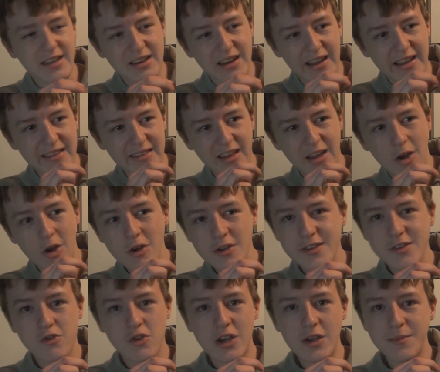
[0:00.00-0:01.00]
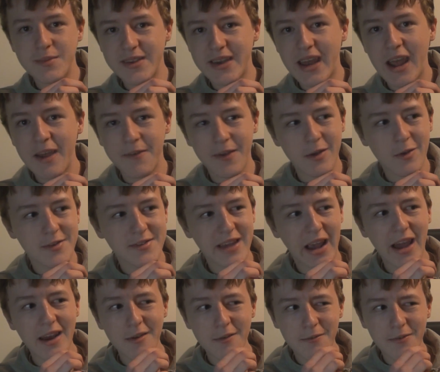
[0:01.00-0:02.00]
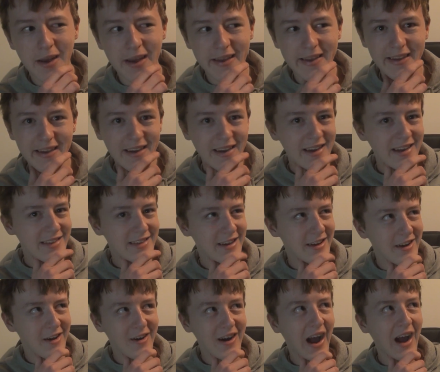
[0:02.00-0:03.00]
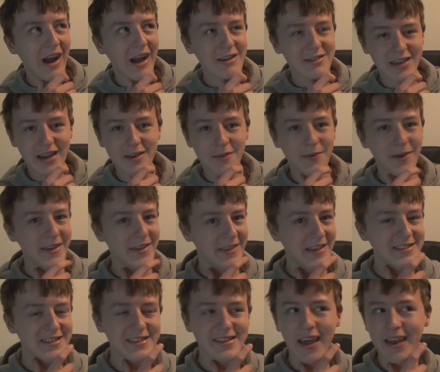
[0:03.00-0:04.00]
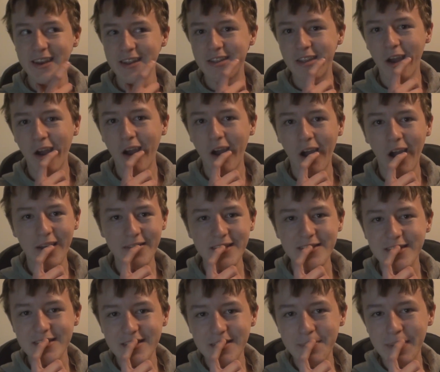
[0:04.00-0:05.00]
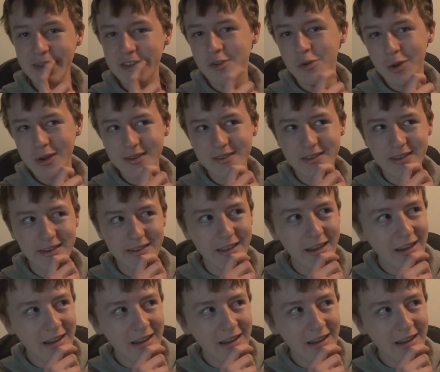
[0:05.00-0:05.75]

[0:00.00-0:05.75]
Like, her screams and everything was kind of like, you know, I was kind of thinking, this is kind of dark, this is a bit twisted.